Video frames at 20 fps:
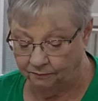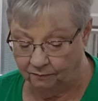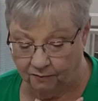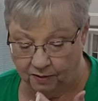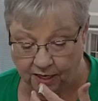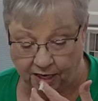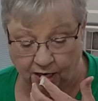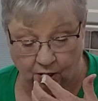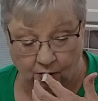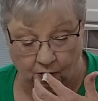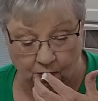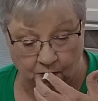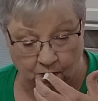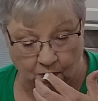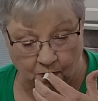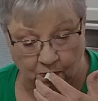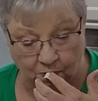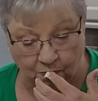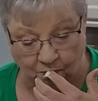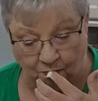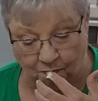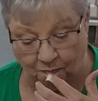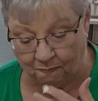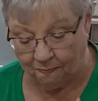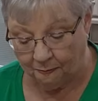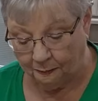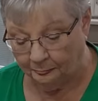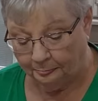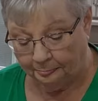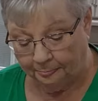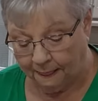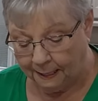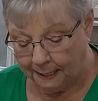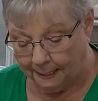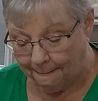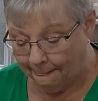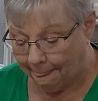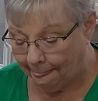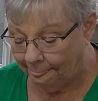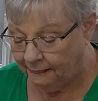yeah.
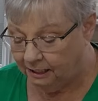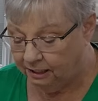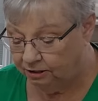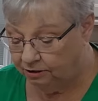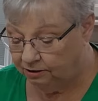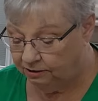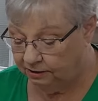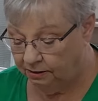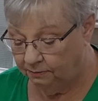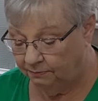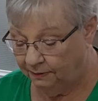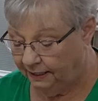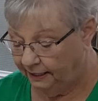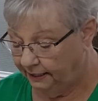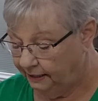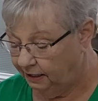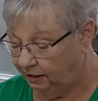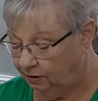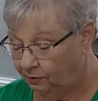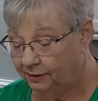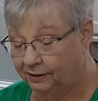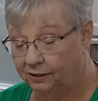It's a tomato.